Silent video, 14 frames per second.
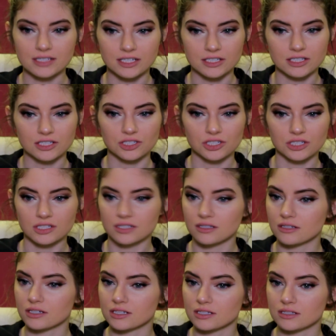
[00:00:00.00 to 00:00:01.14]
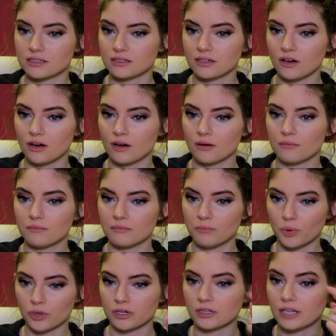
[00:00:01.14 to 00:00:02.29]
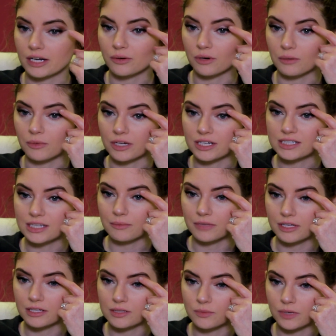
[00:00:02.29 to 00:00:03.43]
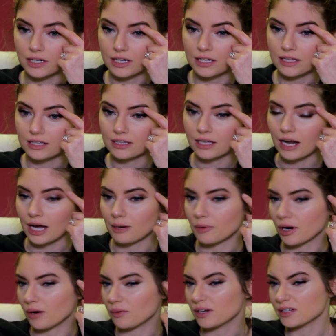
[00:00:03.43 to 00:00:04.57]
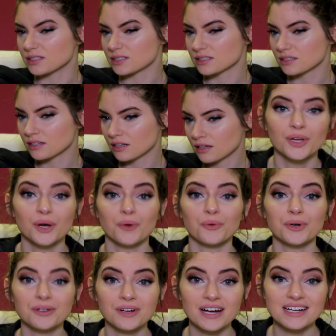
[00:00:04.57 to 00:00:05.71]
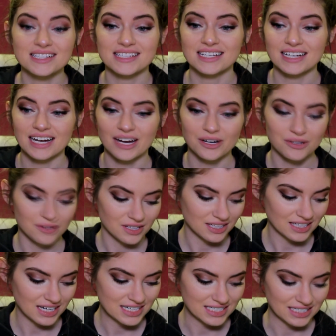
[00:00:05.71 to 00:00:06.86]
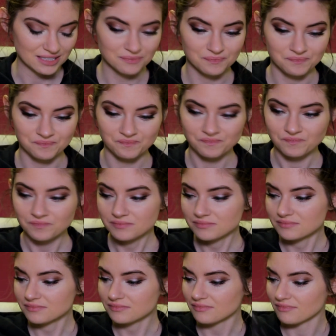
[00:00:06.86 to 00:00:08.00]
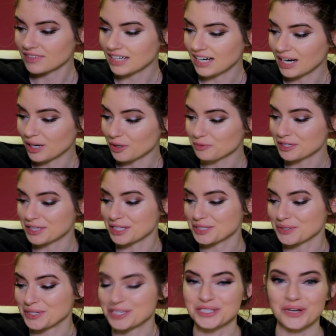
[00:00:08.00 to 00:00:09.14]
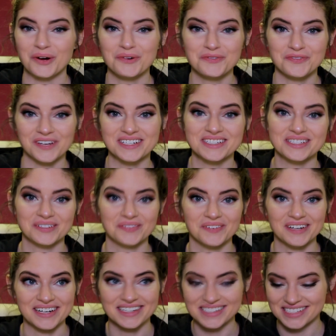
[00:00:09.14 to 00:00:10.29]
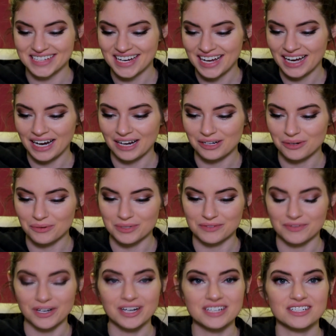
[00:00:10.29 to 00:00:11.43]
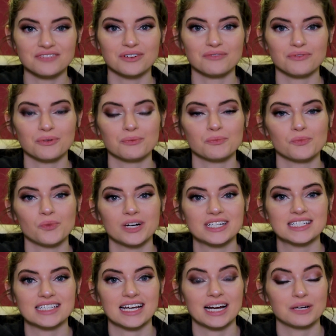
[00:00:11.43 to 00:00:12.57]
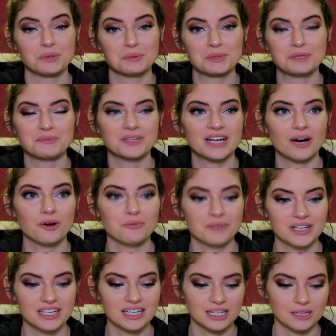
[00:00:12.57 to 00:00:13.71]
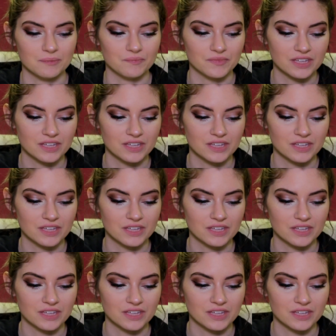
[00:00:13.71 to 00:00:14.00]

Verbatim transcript: this because this just looks borderline normal, except this, where did I think that eyebrow was? What do you guys think? How do you think that I did? I hope that this was so fun to watch. I know it was very different from what I normally put out, but